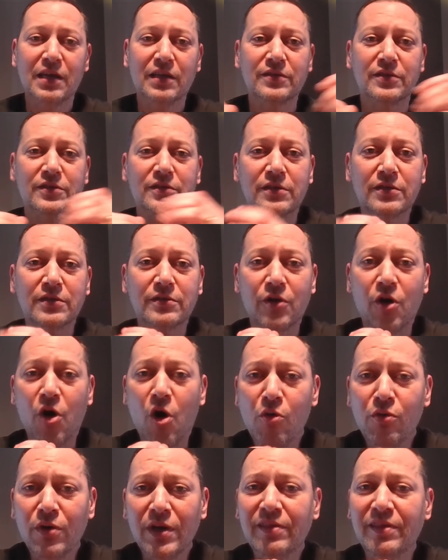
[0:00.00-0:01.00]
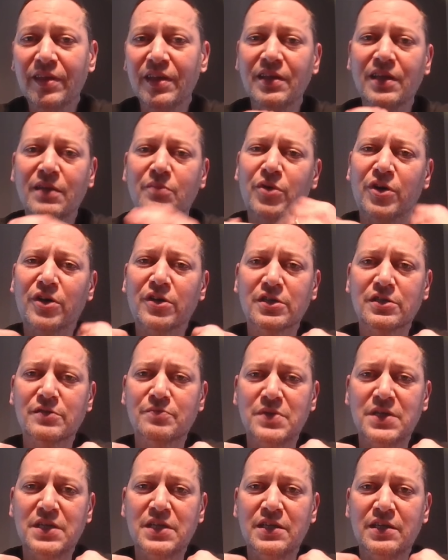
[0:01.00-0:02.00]
The only thing that bothers
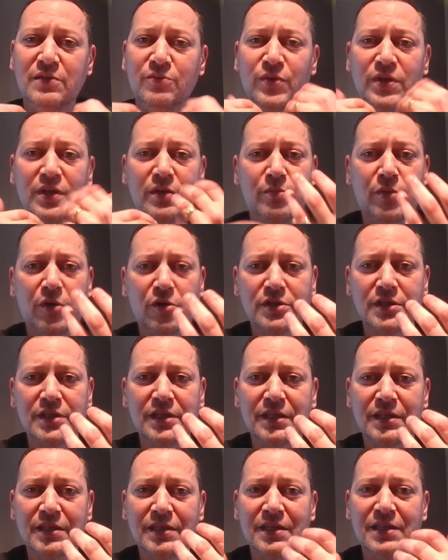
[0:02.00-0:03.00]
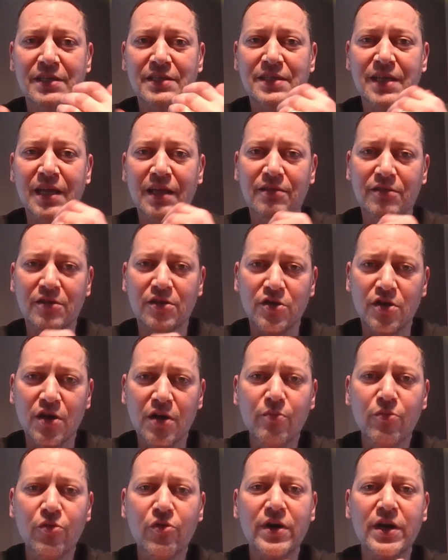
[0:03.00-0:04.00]
me with the box set is that the
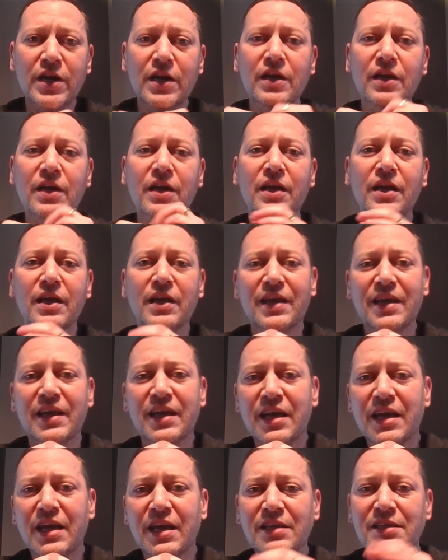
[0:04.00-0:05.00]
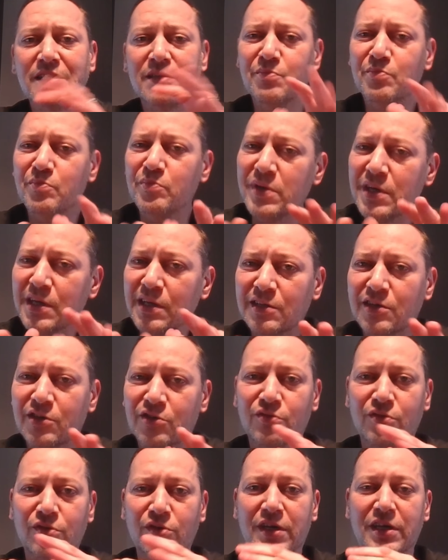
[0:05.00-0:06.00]
numbering is a bit
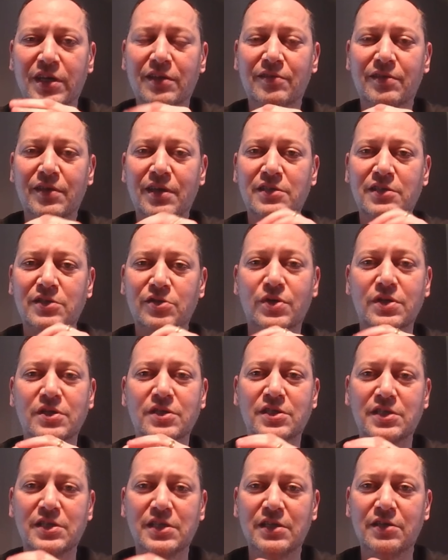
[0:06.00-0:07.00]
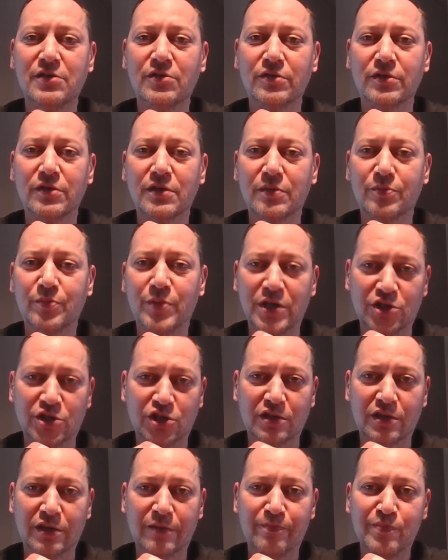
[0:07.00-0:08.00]
crooked, as you can see on the
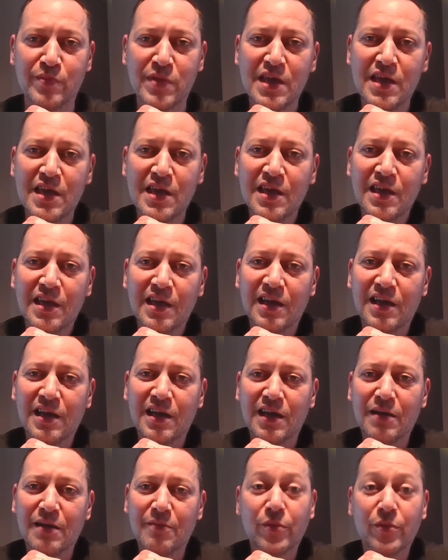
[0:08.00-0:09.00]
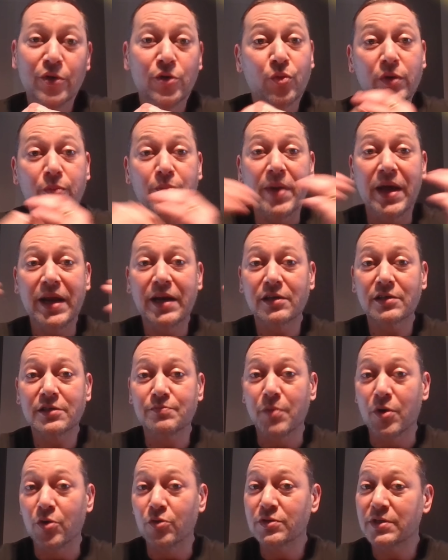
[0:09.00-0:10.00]
picture. But what matters
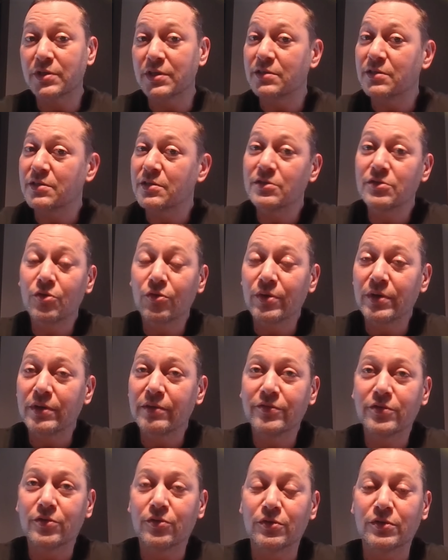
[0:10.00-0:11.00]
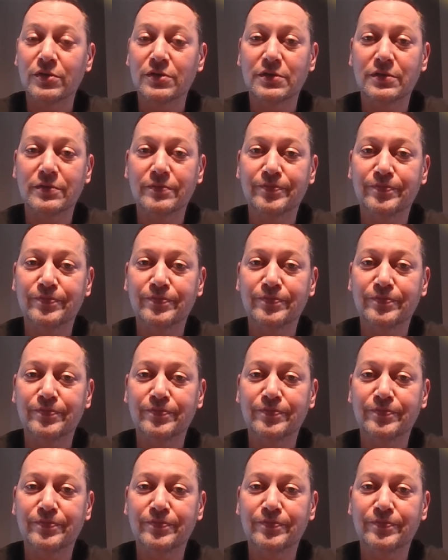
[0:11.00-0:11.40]
most is the story, of course.